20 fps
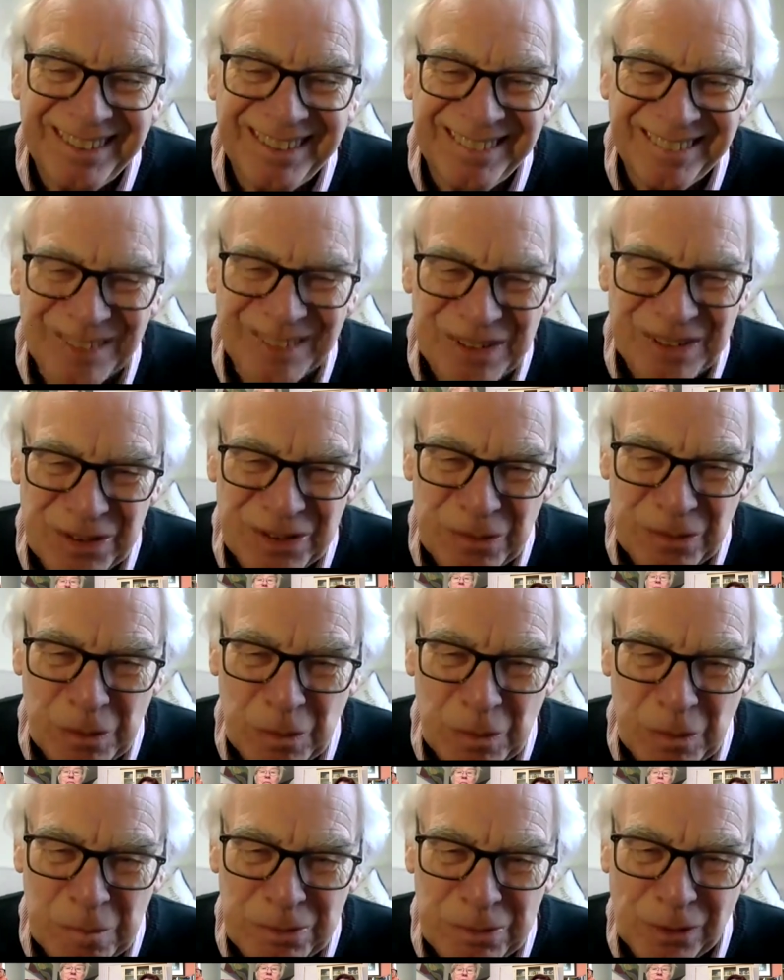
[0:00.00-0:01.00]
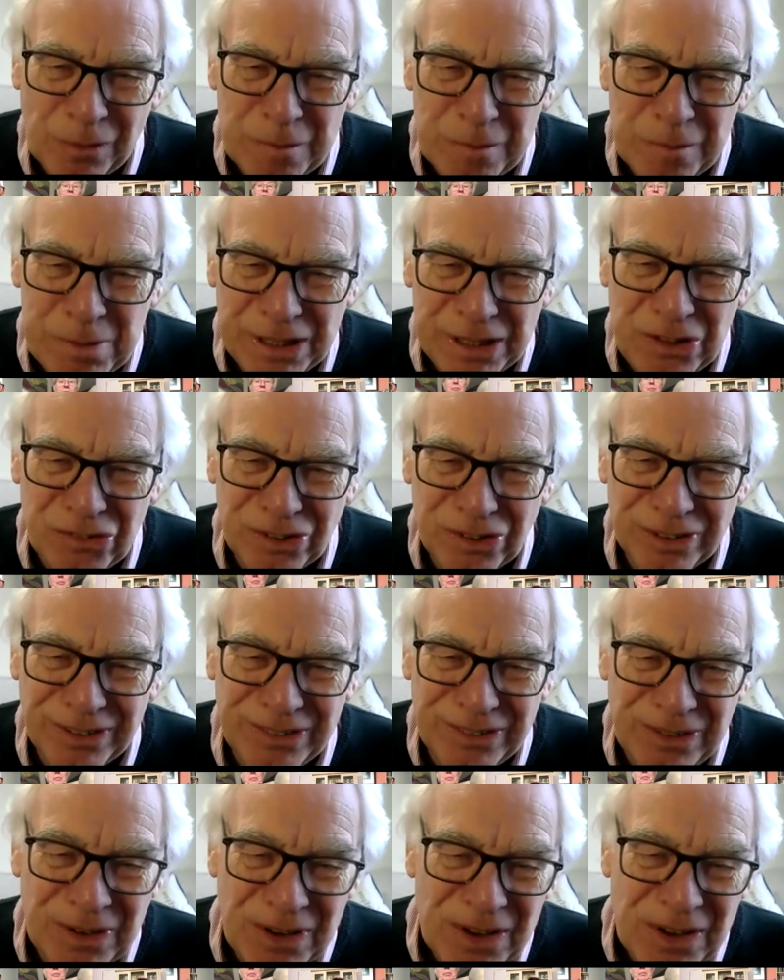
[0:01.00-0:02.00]
also we'll put the
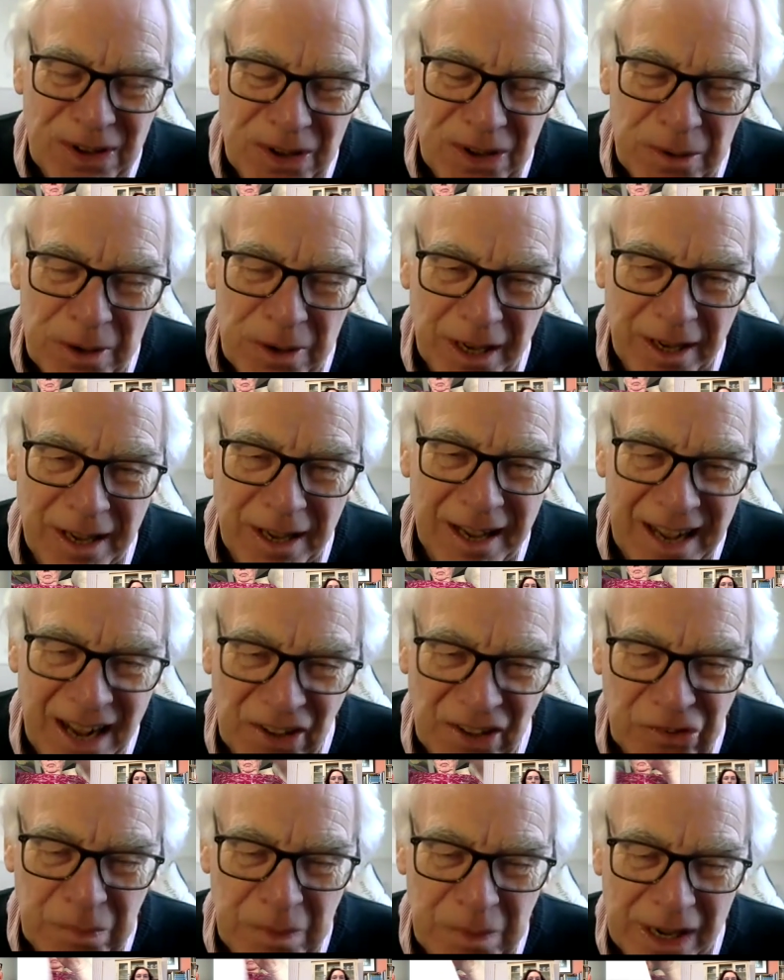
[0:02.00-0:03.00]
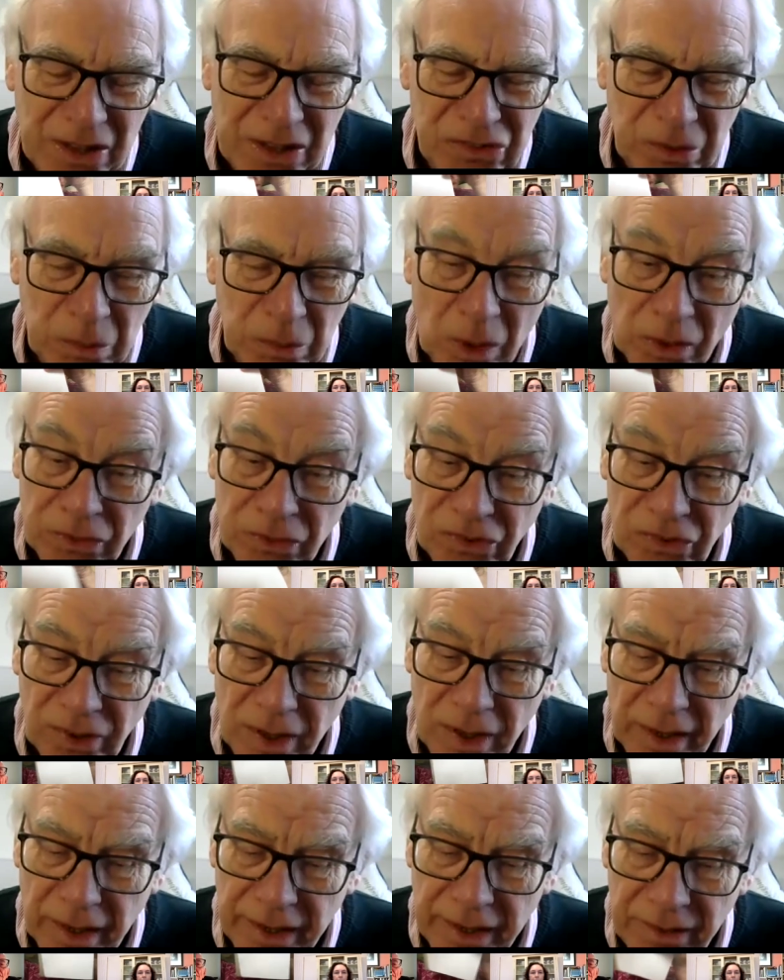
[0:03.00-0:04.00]
Peterloo aspect to one
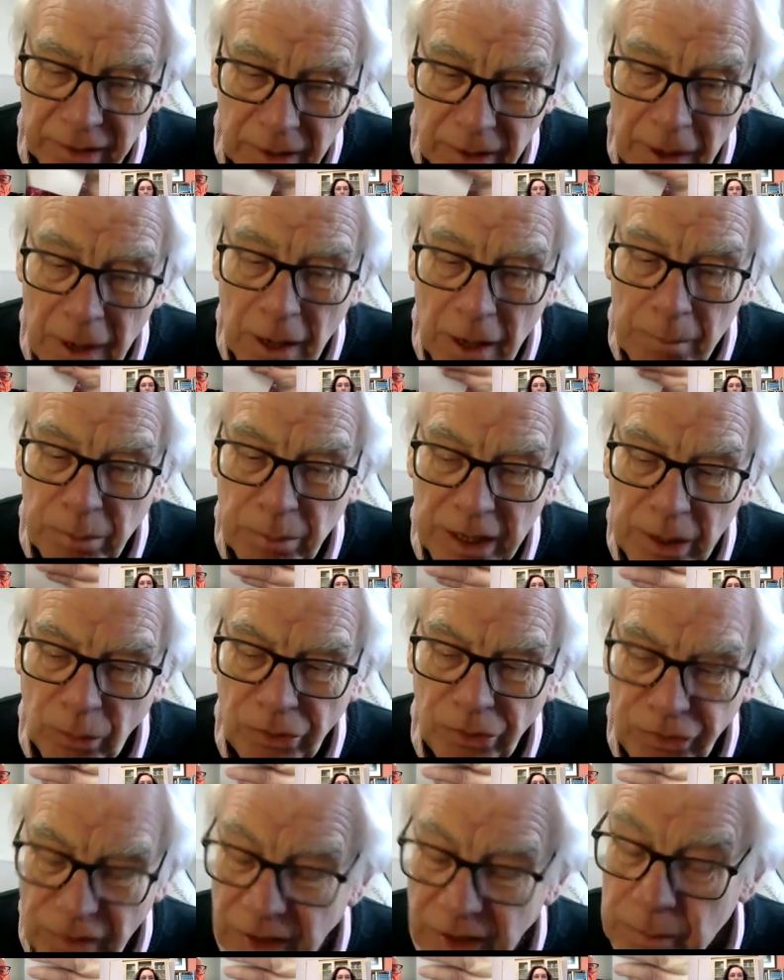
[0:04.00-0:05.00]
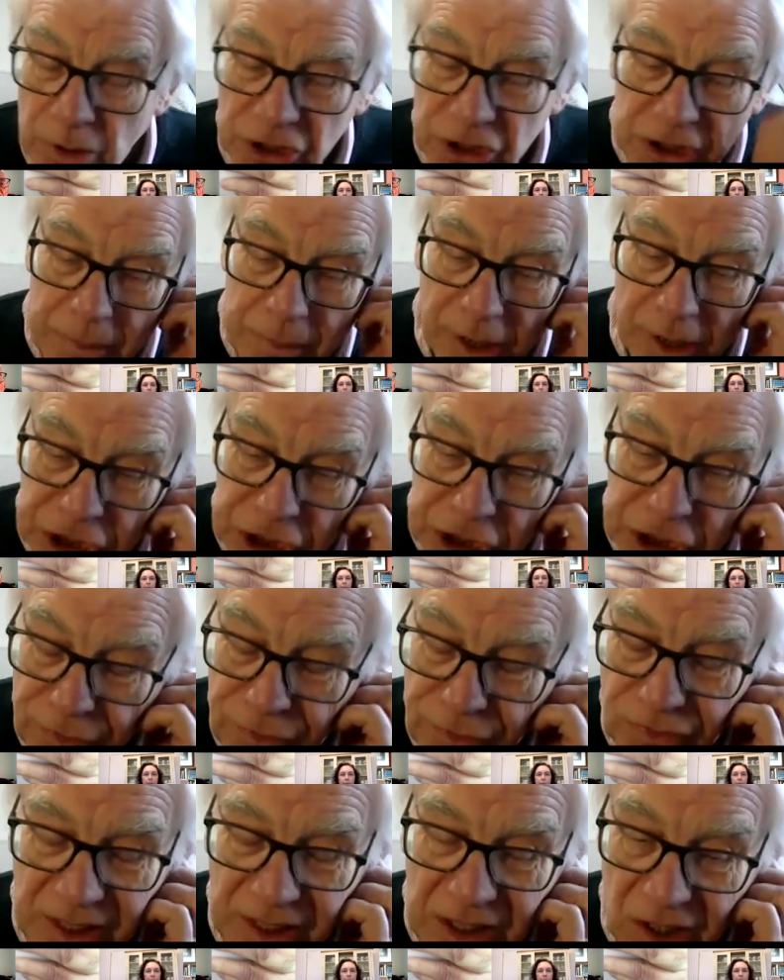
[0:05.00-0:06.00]
side. But it was very much about
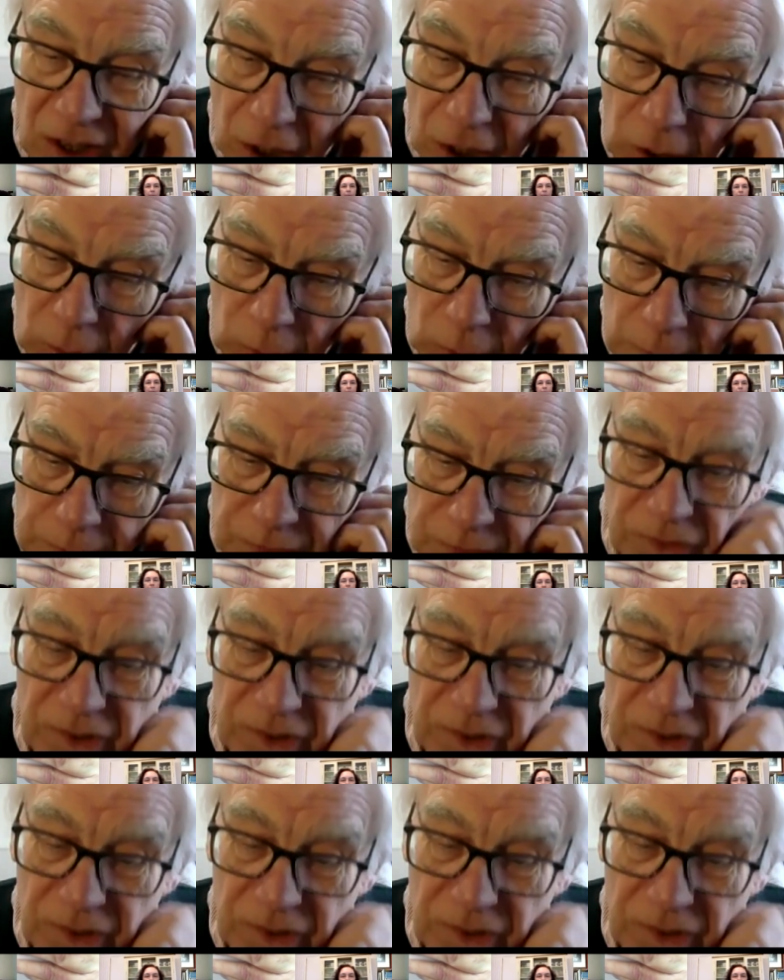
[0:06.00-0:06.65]
shifting coal